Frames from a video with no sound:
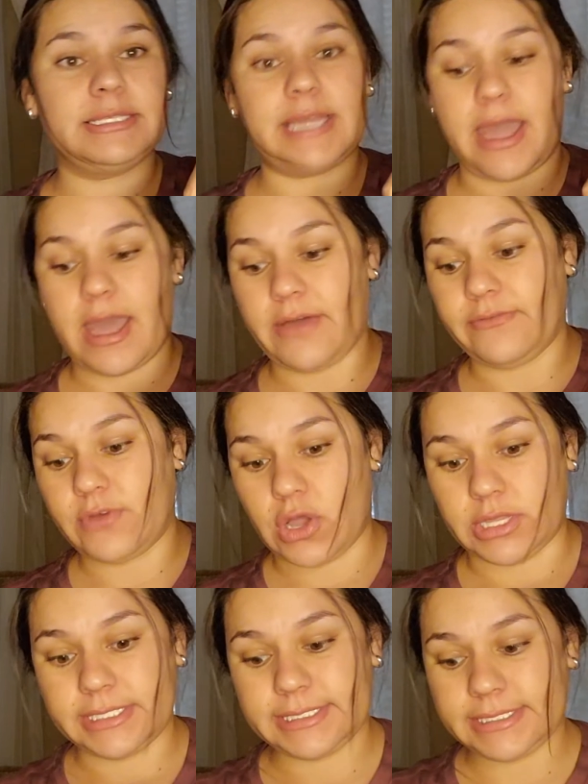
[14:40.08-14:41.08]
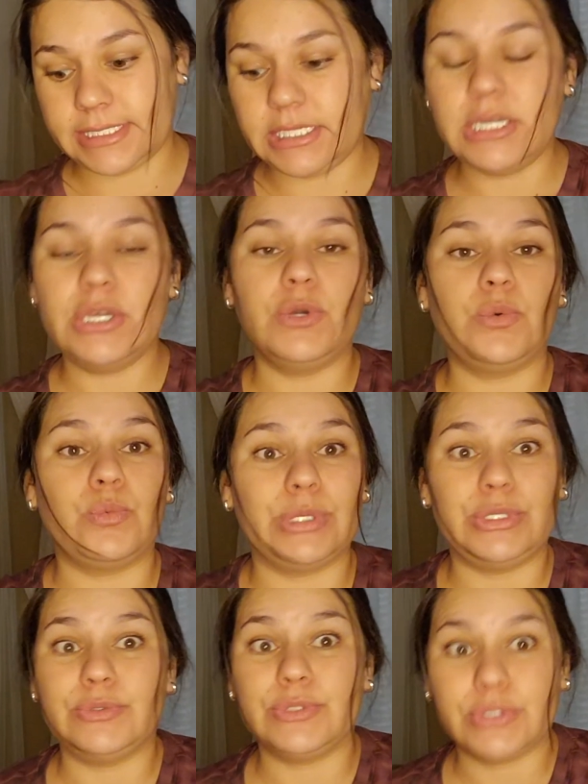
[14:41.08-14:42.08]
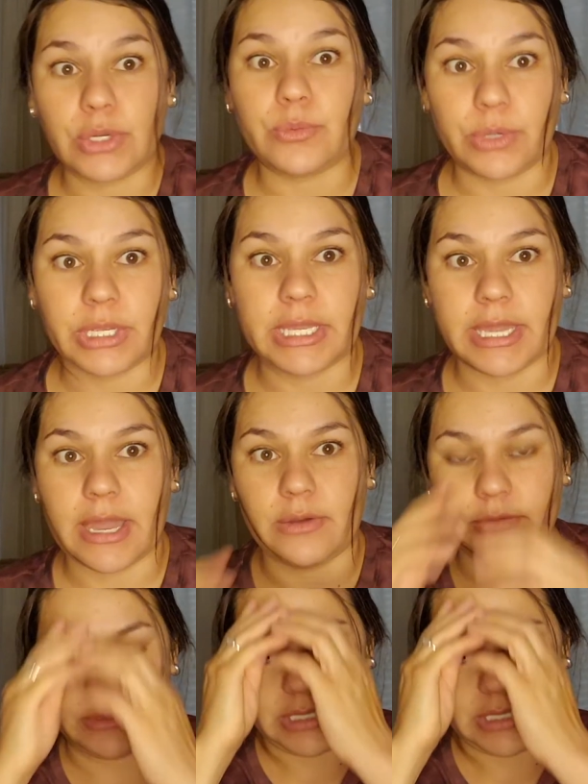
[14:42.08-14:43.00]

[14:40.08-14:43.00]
to have, honestly, when you start working out.